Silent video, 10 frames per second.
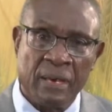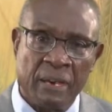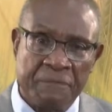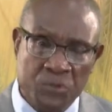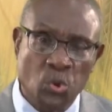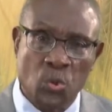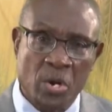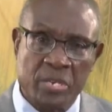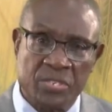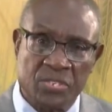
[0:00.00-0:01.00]
a few
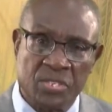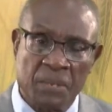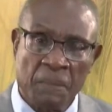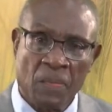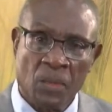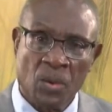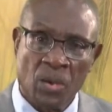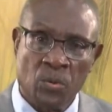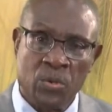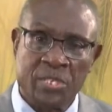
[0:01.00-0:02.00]
words
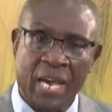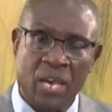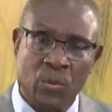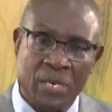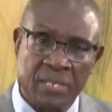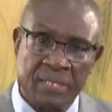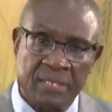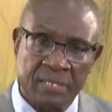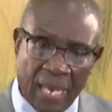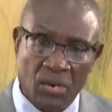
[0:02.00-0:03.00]
which I will
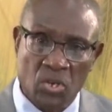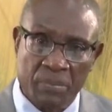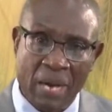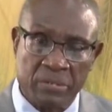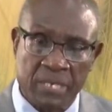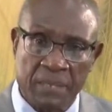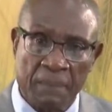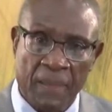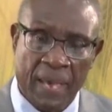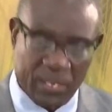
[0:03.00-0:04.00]
tell you about
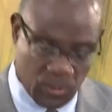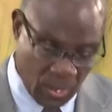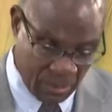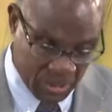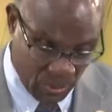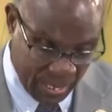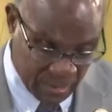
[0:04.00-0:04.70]
as we come to